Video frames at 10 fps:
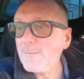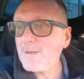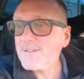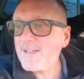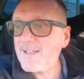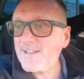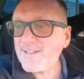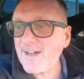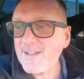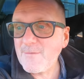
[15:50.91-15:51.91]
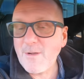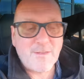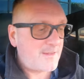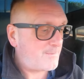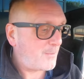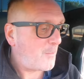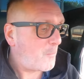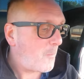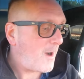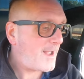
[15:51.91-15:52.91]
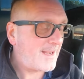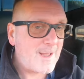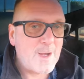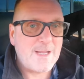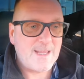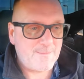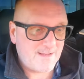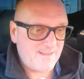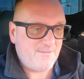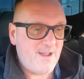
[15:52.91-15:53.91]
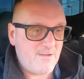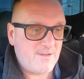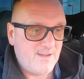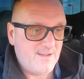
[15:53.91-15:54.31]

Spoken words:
because they decided rather than put a white line in the middle of the road,